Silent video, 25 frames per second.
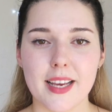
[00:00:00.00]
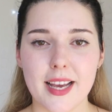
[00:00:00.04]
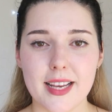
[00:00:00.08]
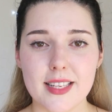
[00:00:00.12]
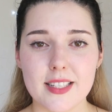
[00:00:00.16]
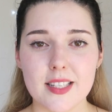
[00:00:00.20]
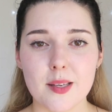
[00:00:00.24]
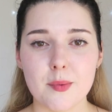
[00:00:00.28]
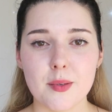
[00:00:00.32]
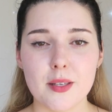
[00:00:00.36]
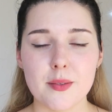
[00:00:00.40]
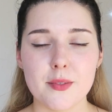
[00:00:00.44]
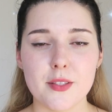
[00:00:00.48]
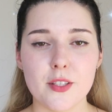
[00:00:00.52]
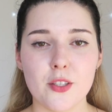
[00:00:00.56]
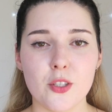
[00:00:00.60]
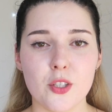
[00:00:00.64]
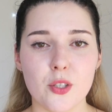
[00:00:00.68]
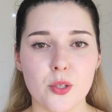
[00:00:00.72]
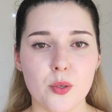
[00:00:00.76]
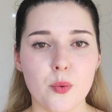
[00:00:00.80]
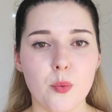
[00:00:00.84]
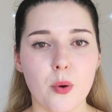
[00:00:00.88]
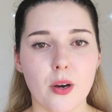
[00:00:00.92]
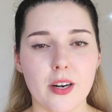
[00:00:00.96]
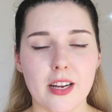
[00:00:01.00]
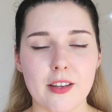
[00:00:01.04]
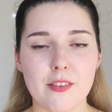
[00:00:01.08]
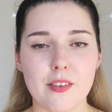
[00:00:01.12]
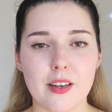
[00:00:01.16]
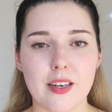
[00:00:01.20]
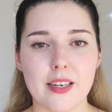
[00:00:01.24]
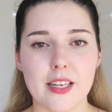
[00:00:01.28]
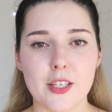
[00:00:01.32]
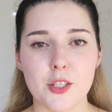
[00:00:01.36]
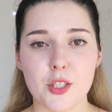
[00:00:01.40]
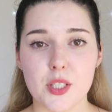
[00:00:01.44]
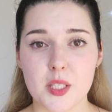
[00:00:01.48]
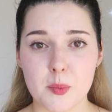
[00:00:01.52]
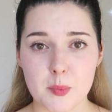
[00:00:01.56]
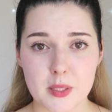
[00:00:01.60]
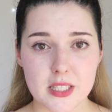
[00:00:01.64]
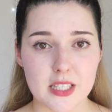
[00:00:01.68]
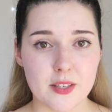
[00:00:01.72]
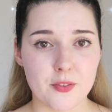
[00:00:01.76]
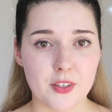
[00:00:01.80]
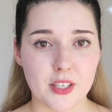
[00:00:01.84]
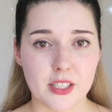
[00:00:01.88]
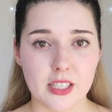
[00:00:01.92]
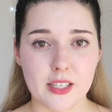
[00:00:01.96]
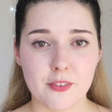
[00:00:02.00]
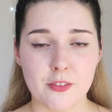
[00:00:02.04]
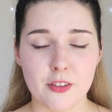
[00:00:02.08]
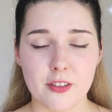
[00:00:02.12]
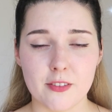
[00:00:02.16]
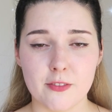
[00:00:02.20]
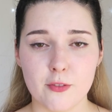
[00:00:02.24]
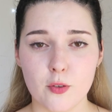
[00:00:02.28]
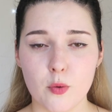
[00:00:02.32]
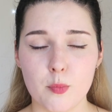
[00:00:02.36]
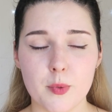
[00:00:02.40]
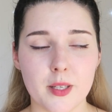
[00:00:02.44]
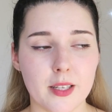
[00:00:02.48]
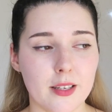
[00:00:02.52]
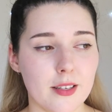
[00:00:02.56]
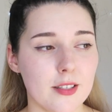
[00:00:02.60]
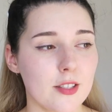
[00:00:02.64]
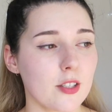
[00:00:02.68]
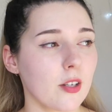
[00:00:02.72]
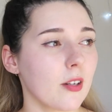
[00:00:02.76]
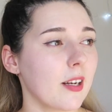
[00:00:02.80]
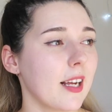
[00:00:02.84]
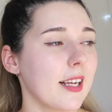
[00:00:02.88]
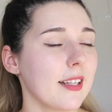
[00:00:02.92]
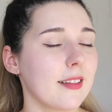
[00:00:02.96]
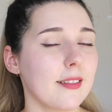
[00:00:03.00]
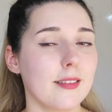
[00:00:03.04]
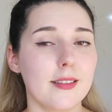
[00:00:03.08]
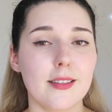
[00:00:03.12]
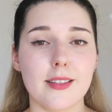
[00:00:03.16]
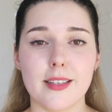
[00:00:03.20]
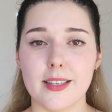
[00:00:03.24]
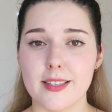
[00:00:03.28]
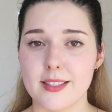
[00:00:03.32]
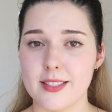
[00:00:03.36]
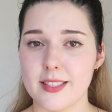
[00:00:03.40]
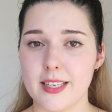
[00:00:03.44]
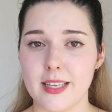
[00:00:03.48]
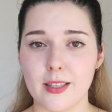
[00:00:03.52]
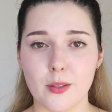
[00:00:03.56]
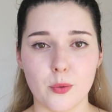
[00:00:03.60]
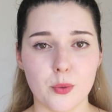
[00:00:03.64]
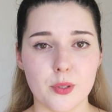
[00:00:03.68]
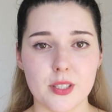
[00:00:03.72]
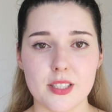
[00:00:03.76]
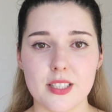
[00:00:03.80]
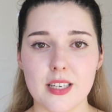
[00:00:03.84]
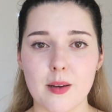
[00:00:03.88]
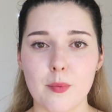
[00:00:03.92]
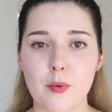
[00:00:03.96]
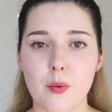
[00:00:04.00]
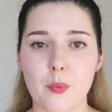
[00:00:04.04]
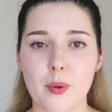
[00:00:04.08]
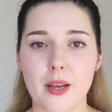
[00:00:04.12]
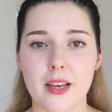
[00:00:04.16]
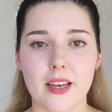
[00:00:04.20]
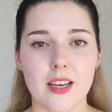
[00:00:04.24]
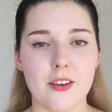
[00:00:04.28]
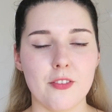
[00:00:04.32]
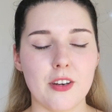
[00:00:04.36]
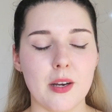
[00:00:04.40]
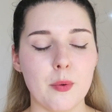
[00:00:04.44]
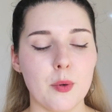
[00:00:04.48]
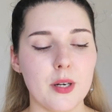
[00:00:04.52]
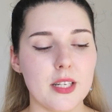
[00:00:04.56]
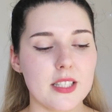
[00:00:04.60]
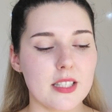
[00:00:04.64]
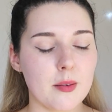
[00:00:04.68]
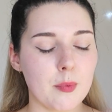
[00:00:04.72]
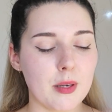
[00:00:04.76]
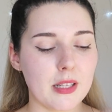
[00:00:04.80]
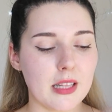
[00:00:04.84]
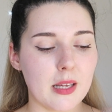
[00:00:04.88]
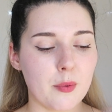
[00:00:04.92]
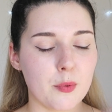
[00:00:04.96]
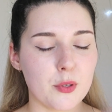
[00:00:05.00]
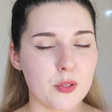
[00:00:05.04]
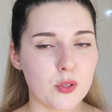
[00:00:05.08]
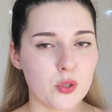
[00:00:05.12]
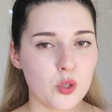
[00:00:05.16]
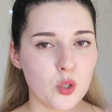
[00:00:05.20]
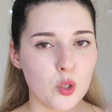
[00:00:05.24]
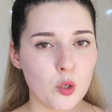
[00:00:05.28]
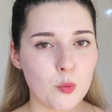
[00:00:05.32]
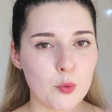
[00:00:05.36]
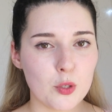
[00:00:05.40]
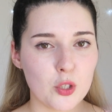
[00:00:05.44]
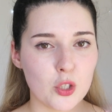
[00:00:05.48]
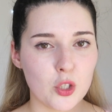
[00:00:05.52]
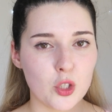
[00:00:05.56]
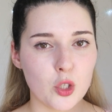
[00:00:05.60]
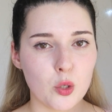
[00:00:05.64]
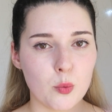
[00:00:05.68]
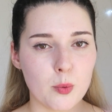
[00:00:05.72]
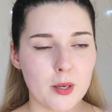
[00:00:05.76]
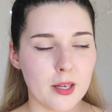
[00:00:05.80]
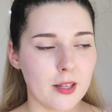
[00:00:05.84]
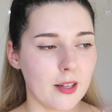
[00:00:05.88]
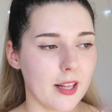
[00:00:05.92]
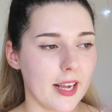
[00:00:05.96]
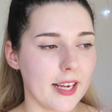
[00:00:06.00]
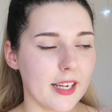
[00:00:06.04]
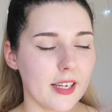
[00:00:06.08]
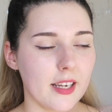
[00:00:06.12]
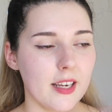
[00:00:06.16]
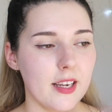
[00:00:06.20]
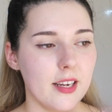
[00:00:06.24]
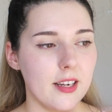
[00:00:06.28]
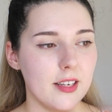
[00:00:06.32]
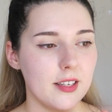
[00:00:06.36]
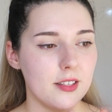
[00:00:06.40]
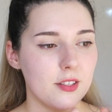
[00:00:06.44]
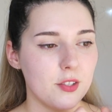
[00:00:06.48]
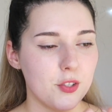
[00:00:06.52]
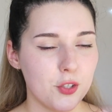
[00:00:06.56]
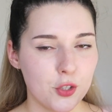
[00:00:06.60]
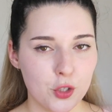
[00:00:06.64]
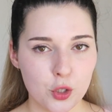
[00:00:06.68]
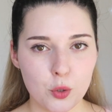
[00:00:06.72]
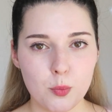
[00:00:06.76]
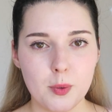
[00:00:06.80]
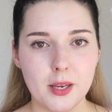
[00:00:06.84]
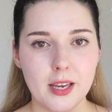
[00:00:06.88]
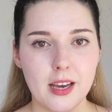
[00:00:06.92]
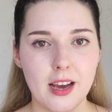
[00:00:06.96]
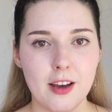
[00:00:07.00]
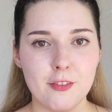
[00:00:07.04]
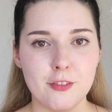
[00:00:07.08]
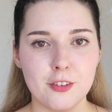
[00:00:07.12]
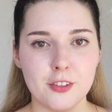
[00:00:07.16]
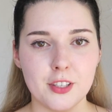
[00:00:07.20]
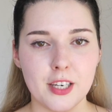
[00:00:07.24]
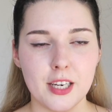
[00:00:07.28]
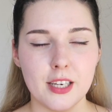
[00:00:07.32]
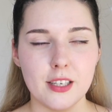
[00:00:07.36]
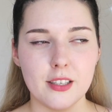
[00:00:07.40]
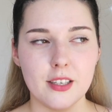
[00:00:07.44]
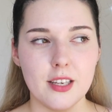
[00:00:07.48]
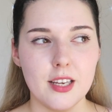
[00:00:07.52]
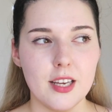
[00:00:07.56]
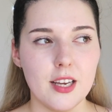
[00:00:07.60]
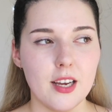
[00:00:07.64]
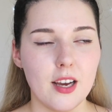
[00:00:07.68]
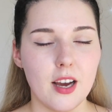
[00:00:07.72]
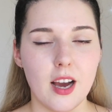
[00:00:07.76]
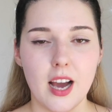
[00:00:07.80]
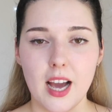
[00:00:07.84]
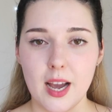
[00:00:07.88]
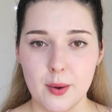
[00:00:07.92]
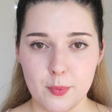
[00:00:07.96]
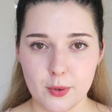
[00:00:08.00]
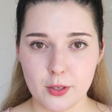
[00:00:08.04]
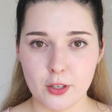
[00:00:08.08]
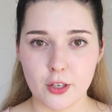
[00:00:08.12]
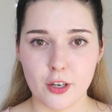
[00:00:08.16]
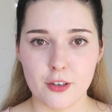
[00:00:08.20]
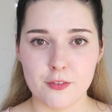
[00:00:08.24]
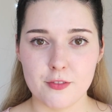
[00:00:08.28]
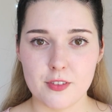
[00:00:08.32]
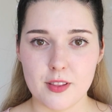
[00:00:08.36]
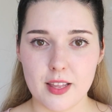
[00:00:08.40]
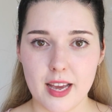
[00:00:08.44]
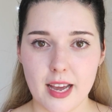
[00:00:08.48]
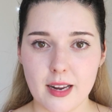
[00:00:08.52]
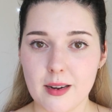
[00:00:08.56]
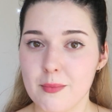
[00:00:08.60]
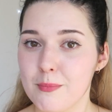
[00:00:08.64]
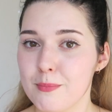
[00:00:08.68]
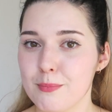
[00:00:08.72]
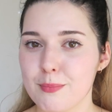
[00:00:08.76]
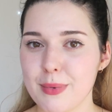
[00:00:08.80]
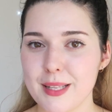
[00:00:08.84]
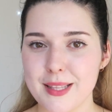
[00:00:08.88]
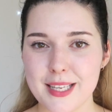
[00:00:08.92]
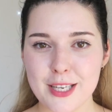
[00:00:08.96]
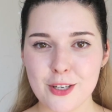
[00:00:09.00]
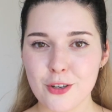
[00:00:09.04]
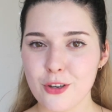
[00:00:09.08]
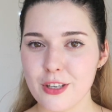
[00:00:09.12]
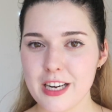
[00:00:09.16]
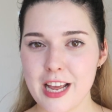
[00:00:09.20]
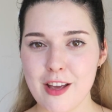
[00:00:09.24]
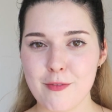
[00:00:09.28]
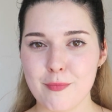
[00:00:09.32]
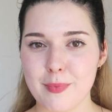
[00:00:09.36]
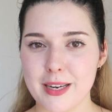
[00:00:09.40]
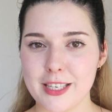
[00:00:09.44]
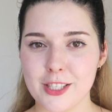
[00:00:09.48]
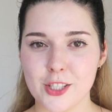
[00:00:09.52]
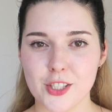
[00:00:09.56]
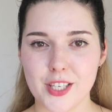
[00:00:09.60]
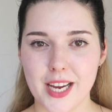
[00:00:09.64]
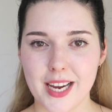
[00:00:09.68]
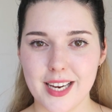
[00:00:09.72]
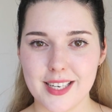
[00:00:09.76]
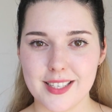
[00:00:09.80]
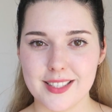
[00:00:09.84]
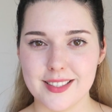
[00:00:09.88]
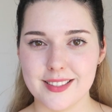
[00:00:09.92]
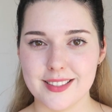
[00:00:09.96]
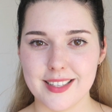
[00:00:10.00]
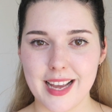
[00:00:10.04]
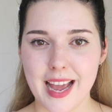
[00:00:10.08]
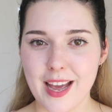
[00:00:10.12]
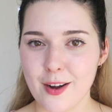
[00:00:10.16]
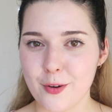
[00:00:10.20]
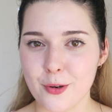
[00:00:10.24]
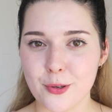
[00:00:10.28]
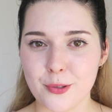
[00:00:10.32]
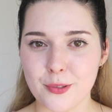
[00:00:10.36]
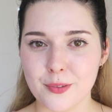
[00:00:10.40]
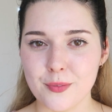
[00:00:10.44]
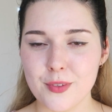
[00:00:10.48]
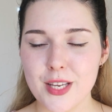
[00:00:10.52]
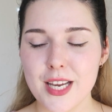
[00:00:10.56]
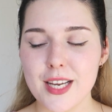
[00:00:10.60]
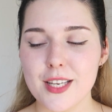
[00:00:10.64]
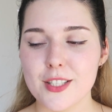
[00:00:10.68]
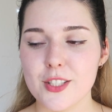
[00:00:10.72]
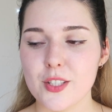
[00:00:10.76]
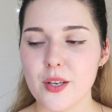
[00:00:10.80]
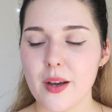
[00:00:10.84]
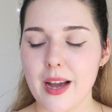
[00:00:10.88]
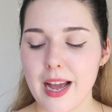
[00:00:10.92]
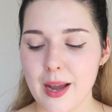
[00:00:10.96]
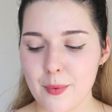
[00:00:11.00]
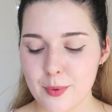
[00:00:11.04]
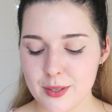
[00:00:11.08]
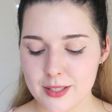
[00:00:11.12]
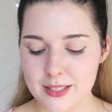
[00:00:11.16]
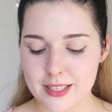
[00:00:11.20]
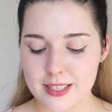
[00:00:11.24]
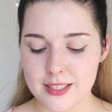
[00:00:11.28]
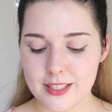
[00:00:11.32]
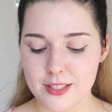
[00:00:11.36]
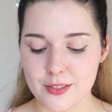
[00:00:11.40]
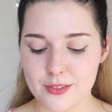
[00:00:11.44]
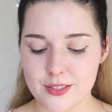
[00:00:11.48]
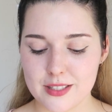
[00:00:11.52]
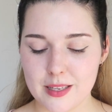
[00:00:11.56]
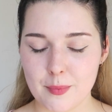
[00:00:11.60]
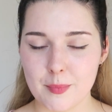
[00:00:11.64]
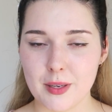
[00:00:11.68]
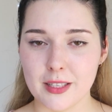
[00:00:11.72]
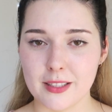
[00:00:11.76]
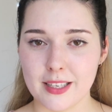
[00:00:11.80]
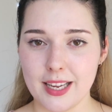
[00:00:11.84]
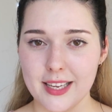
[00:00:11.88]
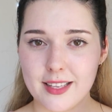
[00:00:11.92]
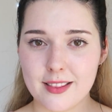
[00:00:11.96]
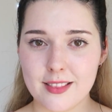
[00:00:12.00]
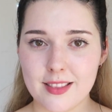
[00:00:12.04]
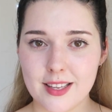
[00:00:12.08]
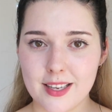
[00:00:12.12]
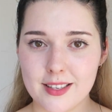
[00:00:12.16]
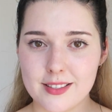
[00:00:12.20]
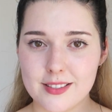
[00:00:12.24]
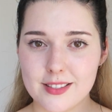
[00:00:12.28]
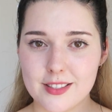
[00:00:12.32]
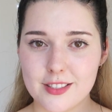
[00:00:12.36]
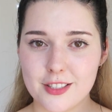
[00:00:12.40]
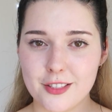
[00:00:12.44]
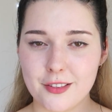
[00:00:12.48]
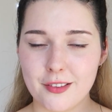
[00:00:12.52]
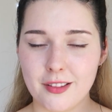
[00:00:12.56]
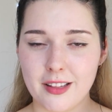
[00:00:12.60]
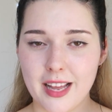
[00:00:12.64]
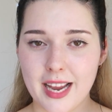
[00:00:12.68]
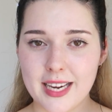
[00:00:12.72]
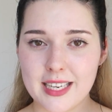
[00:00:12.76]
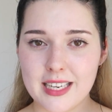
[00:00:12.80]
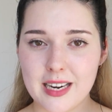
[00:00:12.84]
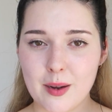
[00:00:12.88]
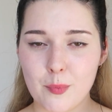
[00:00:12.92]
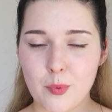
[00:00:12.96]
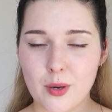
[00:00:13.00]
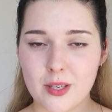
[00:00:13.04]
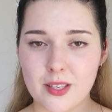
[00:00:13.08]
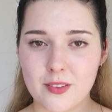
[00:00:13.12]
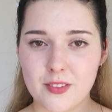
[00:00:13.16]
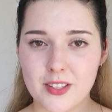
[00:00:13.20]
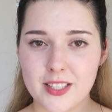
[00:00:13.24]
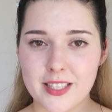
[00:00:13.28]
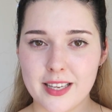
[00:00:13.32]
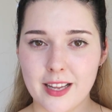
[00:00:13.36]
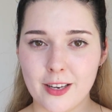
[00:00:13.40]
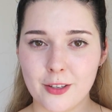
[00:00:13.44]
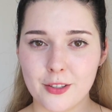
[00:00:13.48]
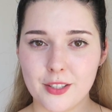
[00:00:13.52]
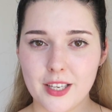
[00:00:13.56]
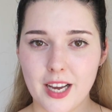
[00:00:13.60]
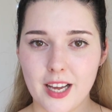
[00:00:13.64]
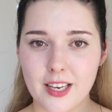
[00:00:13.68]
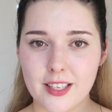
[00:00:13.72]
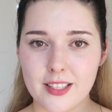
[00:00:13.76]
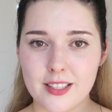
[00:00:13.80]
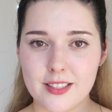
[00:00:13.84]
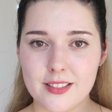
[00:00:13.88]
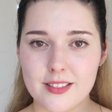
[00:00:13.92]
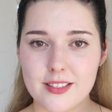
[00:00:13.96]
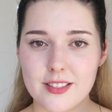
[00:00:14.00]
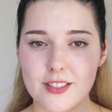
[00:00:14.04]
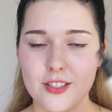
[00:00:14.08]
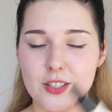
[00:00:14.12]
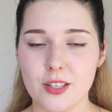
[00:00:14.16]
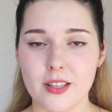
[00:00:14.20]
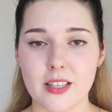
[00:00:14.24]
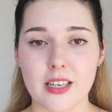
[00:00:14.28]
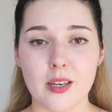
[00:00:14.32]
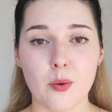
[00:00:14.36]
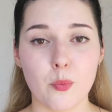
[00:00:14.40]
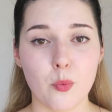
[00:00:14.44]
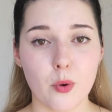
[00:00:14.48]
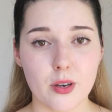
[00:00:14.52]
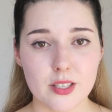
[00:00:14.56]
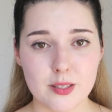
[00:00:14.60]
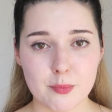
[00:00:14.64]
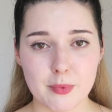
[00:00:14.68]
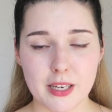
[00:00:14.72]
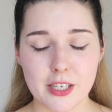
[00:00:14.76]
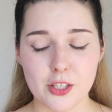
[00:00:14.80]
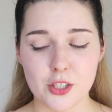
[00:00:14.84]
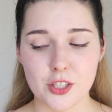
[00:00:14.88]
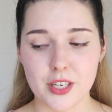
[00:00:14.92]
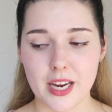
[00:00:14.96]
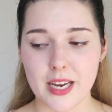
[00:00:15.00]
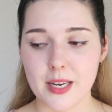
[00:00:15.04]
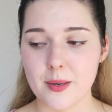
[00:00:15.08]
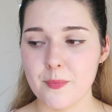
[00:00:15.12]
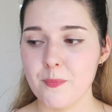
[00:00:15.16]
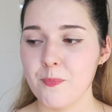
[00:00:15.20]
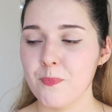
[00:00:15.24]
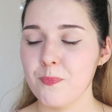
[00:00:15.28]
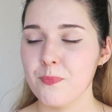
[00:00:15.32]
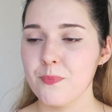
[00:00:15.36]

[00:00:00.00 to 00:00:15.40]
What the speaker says: And sometimes you do want a foundation specifically for the formula. So like the Estee Lauder Double Wear, if I wanted something that was super covering, I would go for that. But they don't have my shade at all. So I would need to use something like this to lighten up one of the yellow colors so that it was my shade.